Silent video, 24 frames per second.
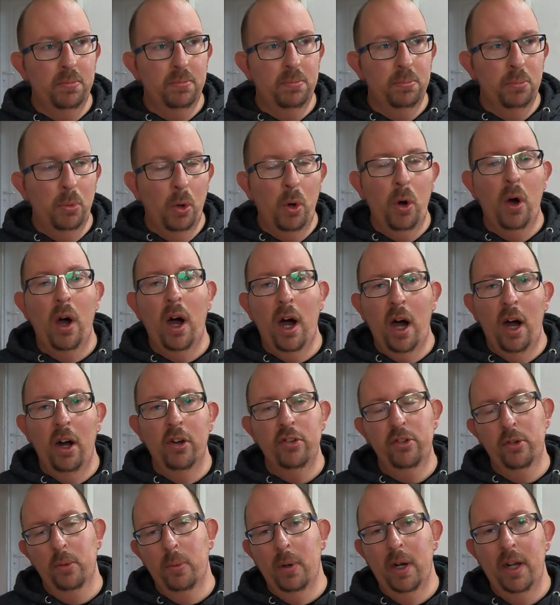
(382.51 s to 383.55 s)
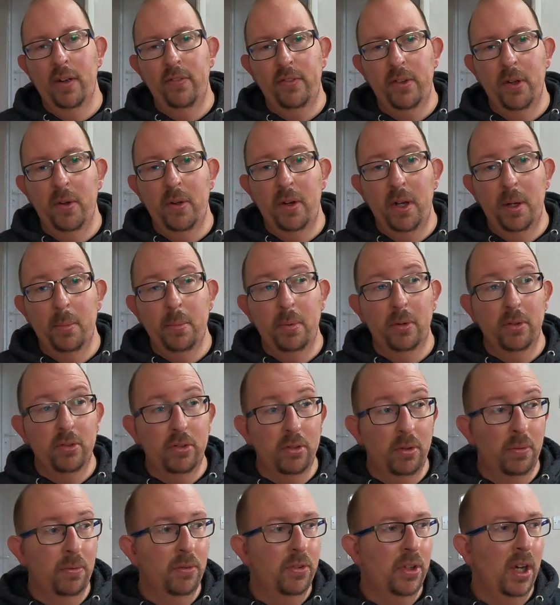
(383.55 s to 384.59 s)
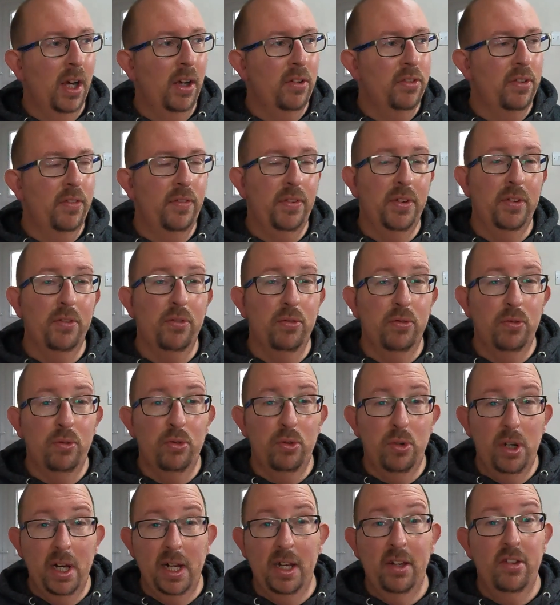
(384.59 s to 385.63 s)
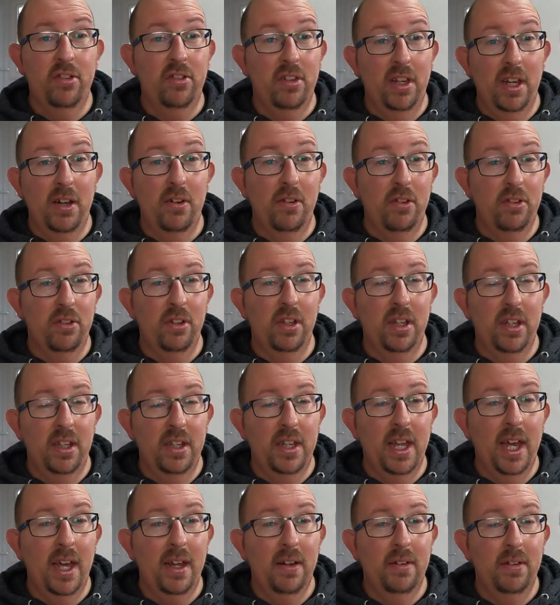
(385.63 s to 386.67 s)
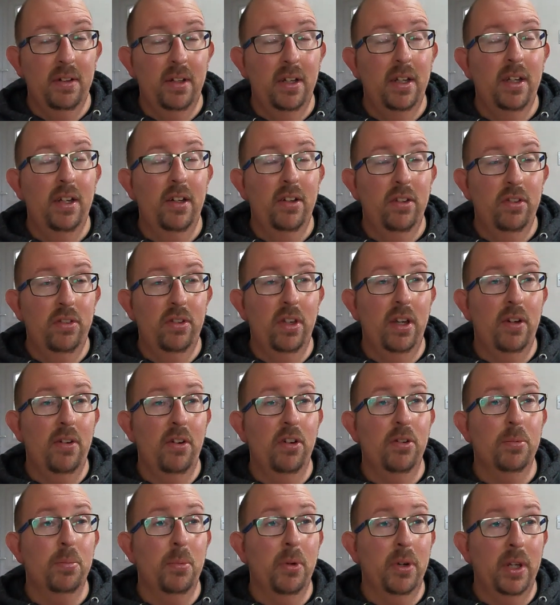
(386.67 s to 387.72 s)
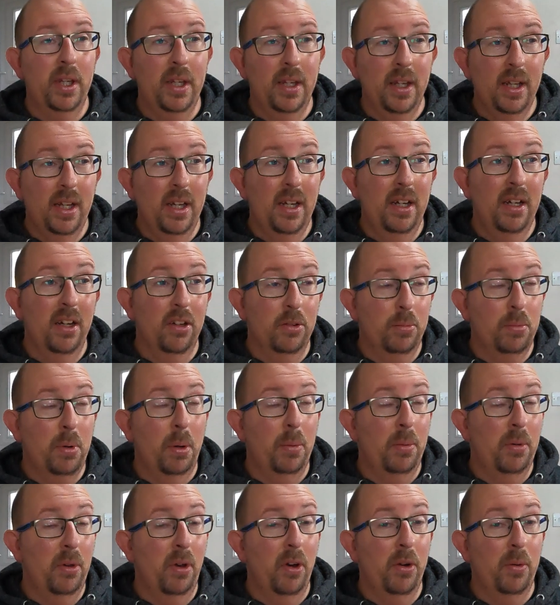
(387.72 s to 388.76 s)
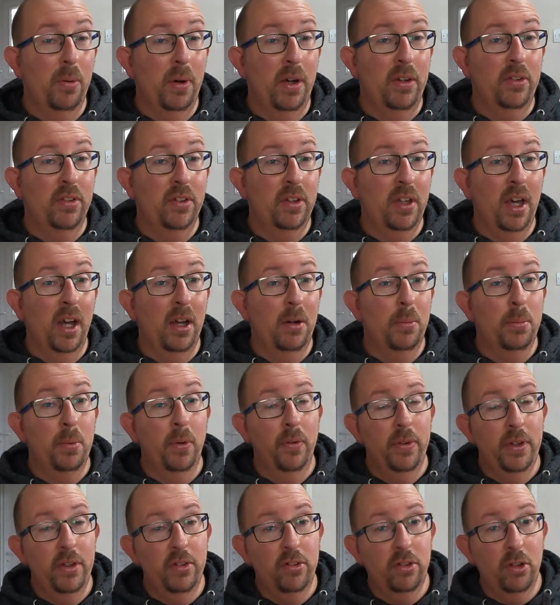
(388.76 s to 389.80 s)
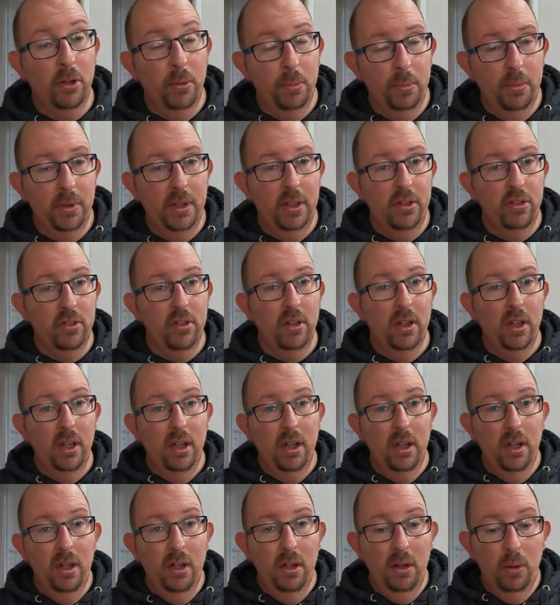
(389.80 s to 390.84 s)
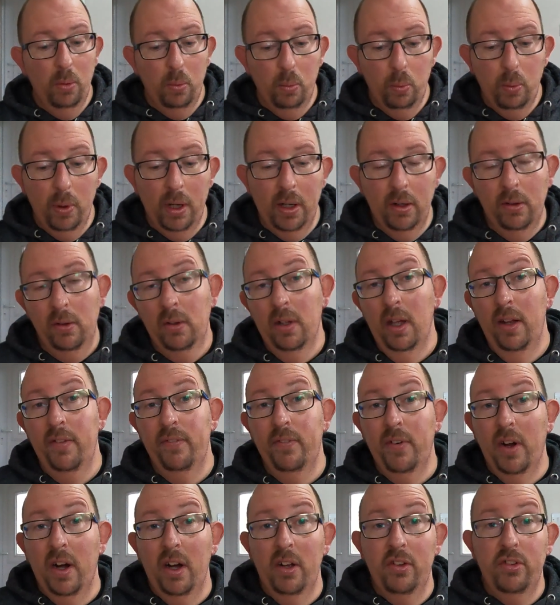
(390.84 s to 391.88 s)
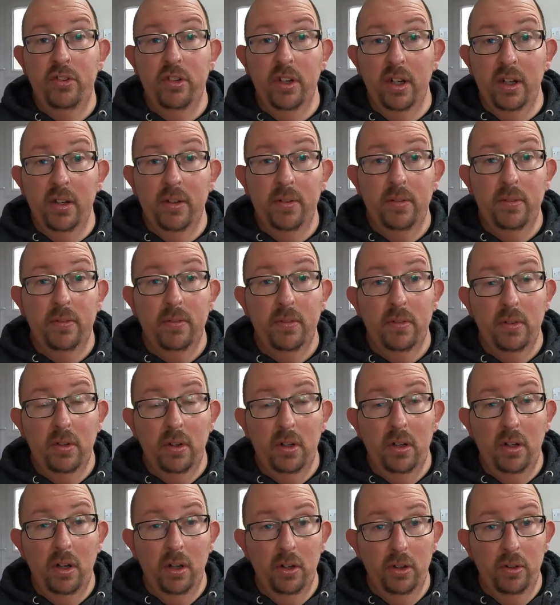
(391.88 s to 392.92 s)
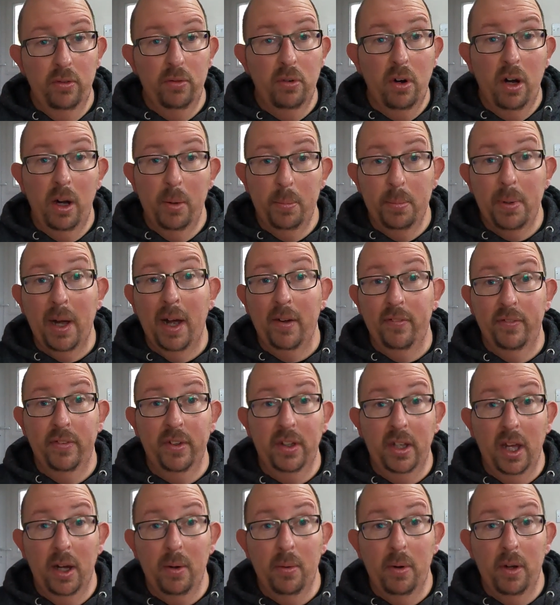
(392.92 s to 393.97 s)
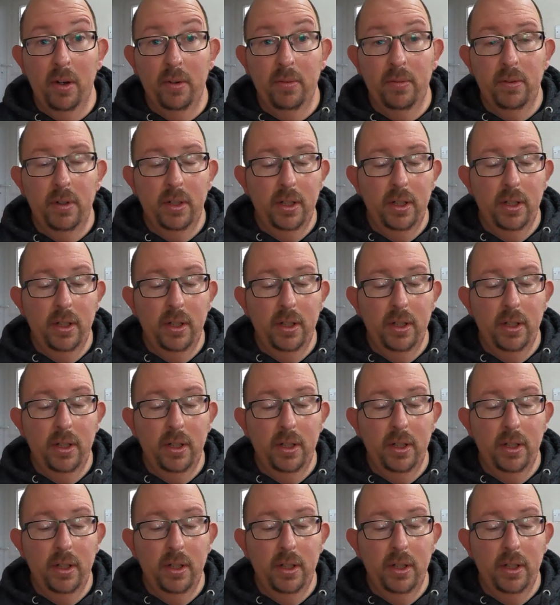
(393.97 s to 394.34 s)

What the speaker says: more harsher way of doing it, but sometimes if you're really seriously in debt, serious money, that's probably the only way to go. But these companies will advise you on the right path to go on.